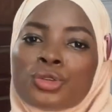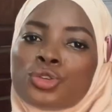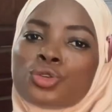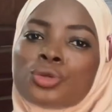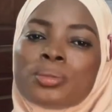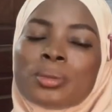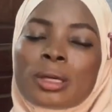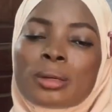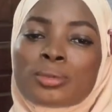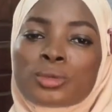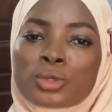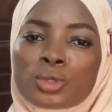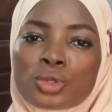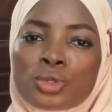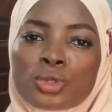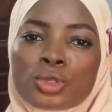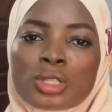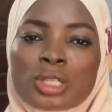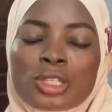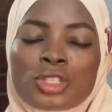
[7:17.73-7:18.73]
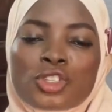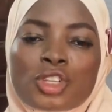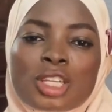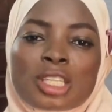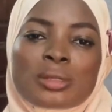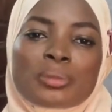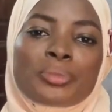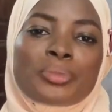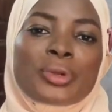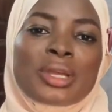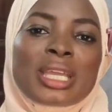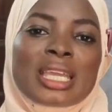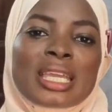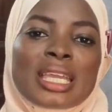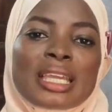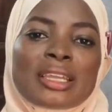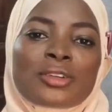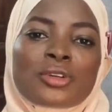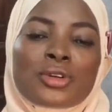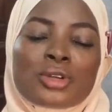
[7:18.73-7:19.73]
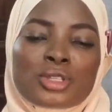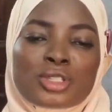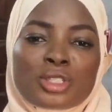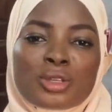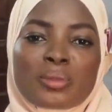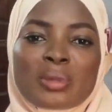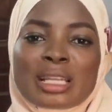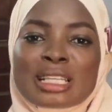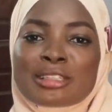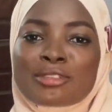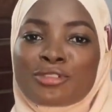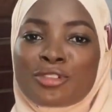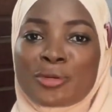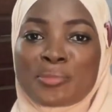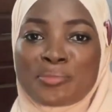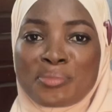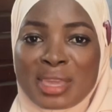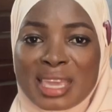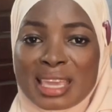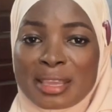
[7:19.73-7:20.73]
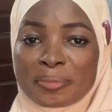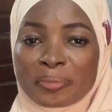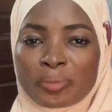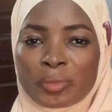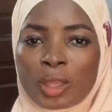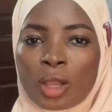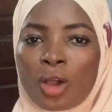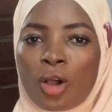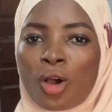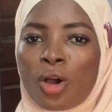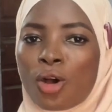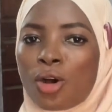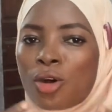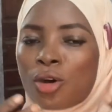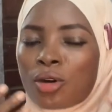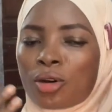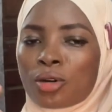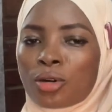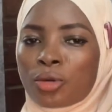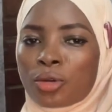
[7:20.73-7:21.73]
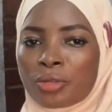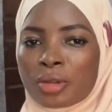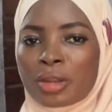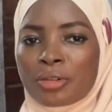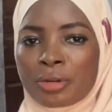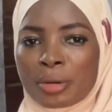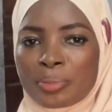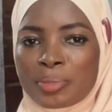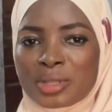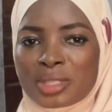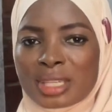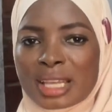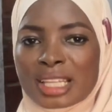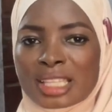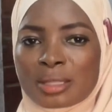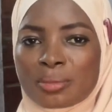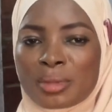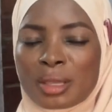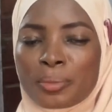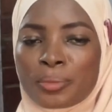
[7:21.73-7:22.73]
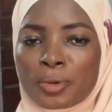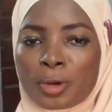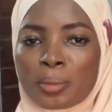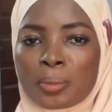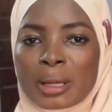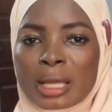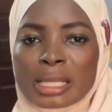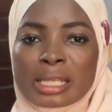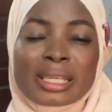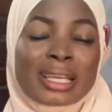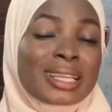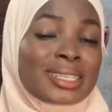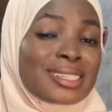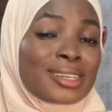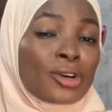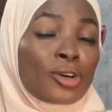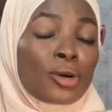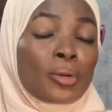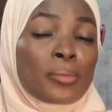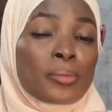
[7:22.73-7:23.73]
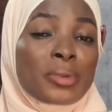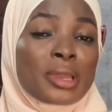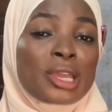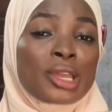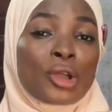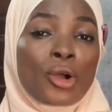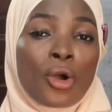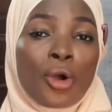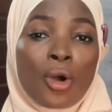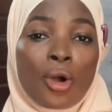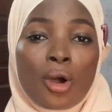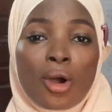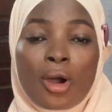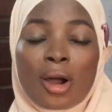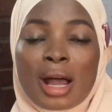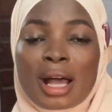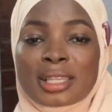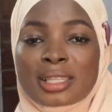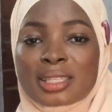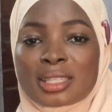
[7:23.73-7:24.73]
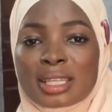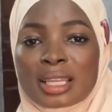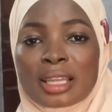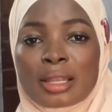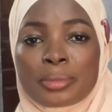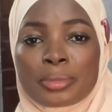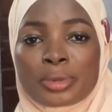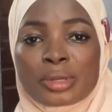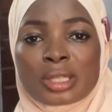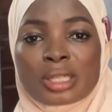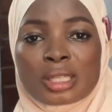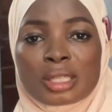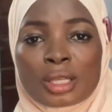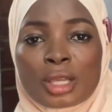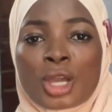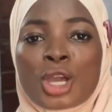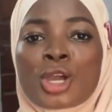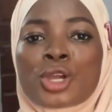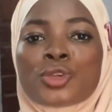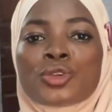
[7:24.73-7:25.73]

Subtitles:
You'd be able to use it. Just bring in customers for me or represent me properly as a company or as a celebrity.